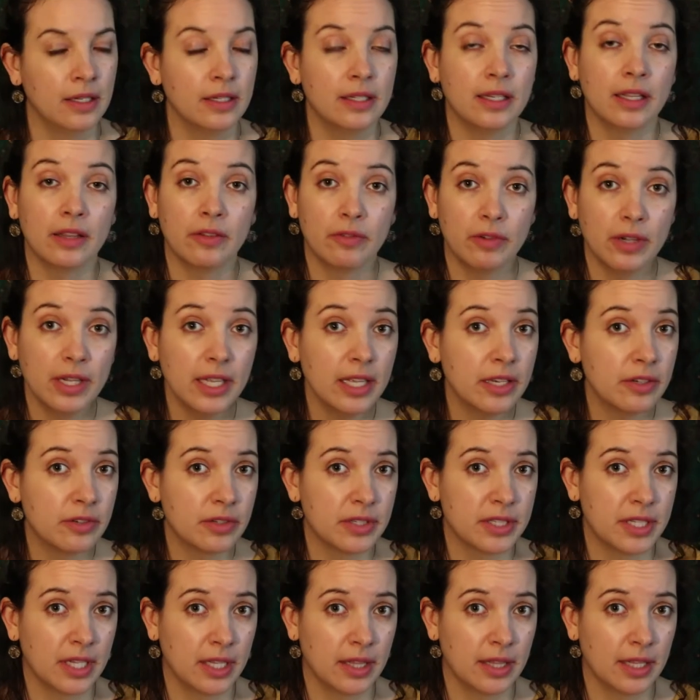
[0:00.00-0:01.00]
Now the really
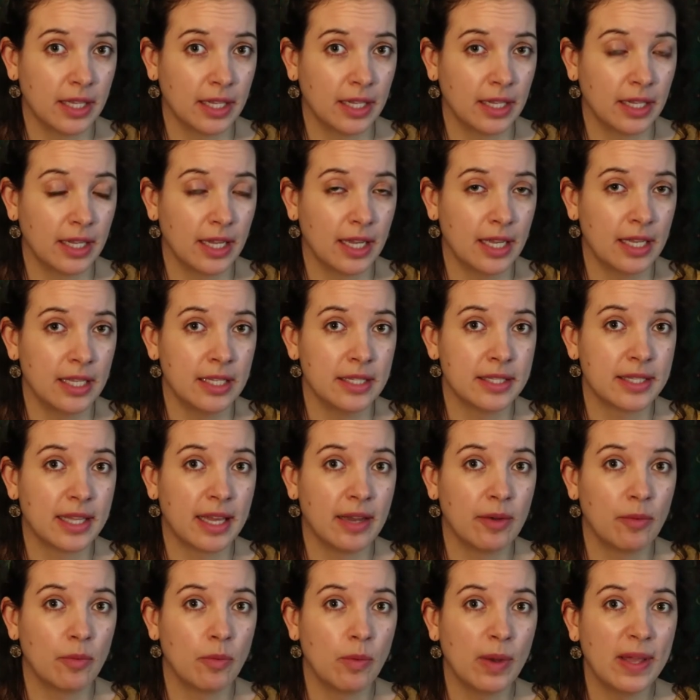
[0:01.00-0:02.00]
interesting thing is
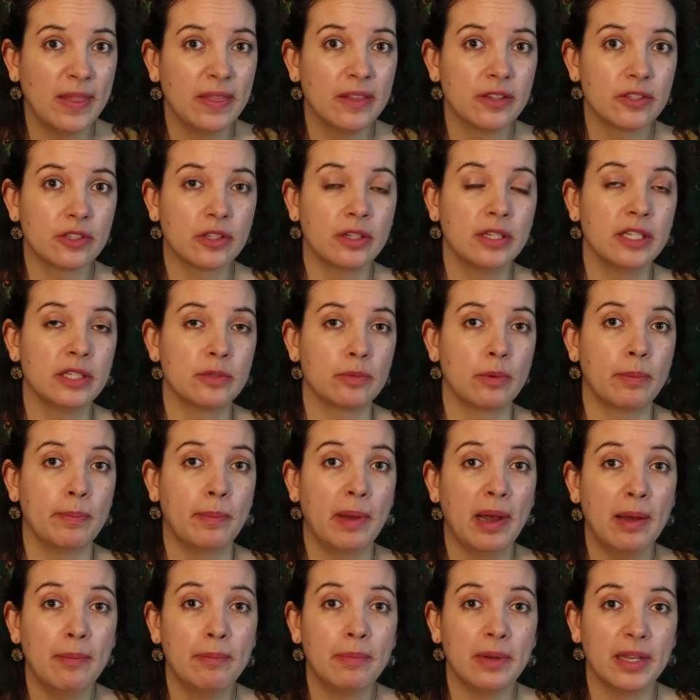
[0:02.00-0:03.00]
that when the sonnets were
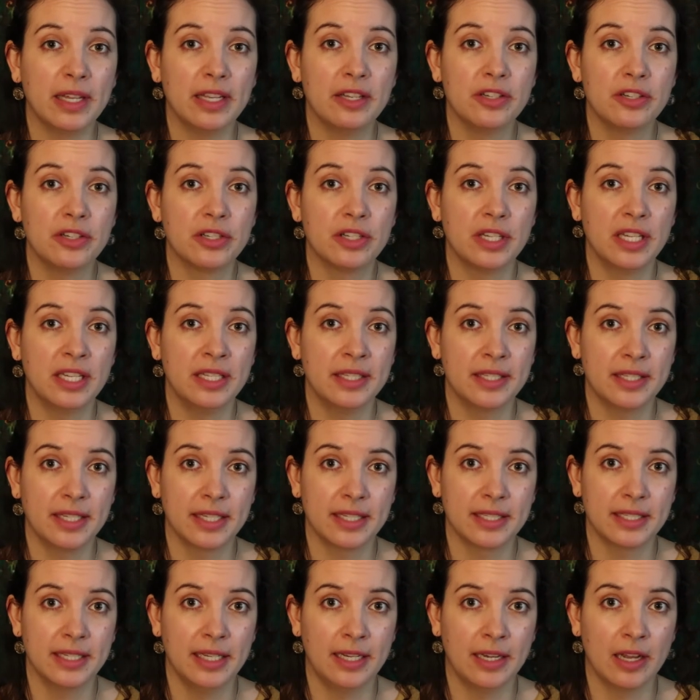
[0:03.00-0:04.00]
published in
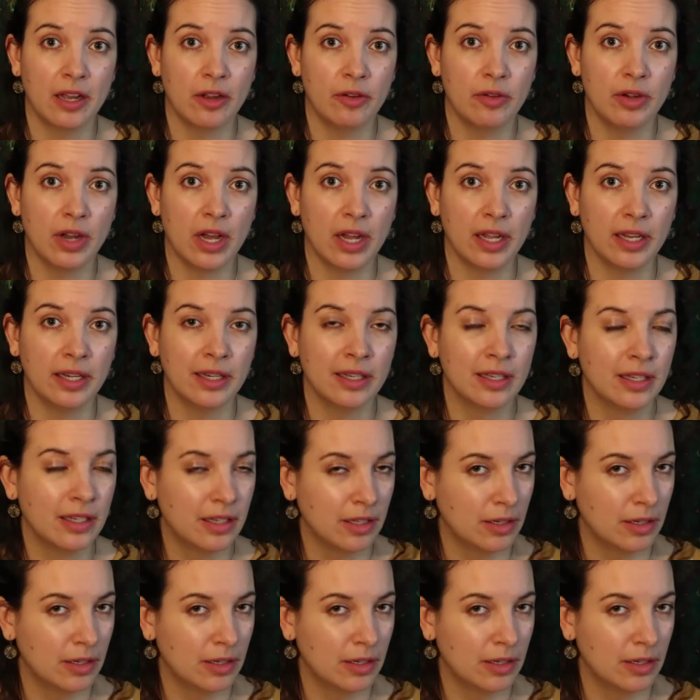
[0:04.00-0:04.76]
1609,